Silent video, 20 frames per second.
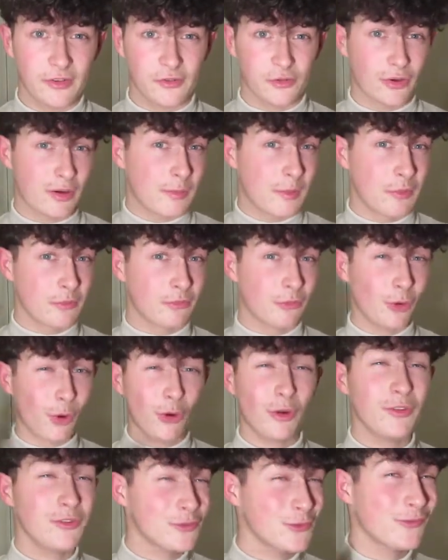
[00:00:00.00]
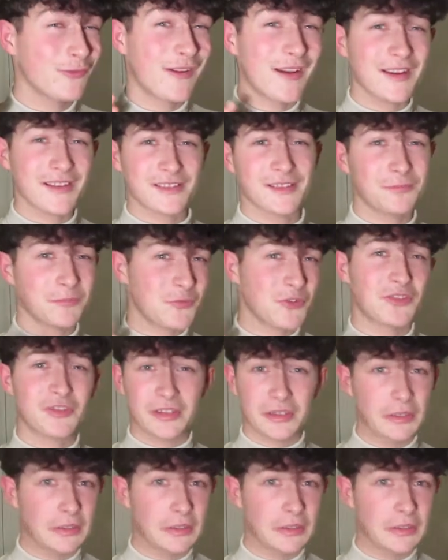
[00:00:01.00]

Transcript: Sorry about talking so fast, I'm just,